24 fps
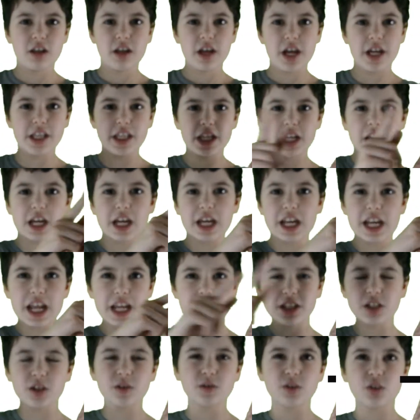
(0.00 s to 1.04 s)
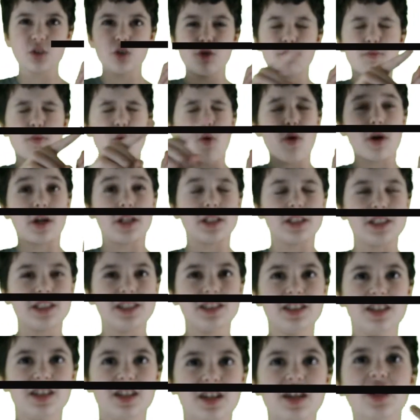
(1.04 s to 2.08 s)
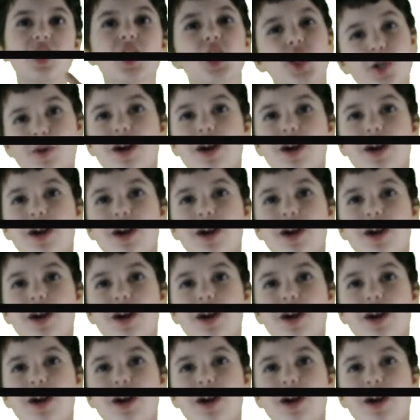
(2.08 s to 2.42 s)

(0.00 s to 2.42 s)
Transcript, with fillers: and then connect those two points, you